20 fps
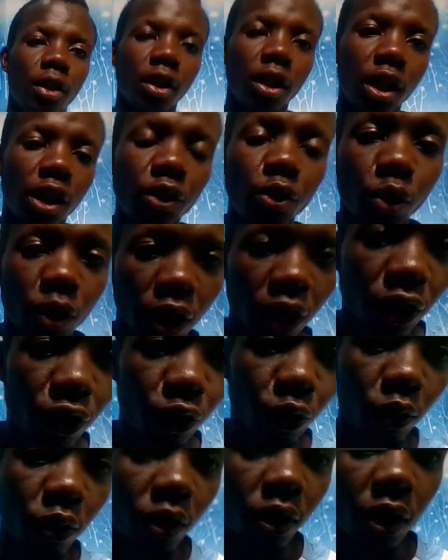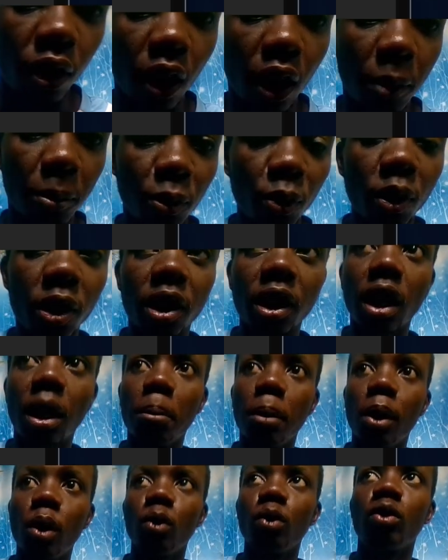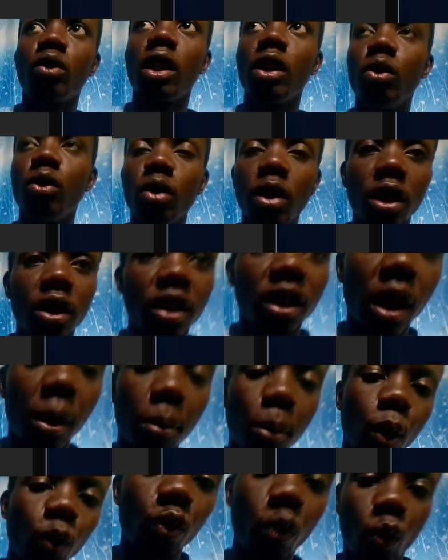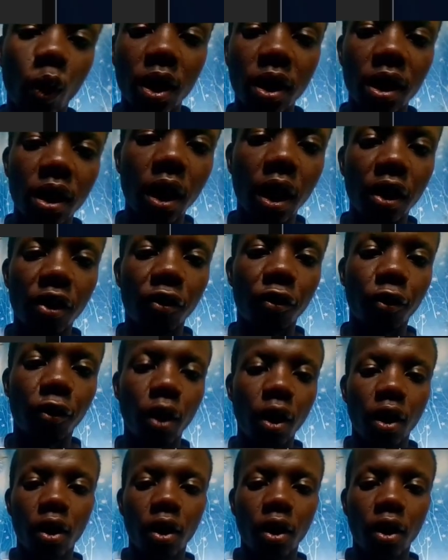education. I'm talking about educating about wildlife.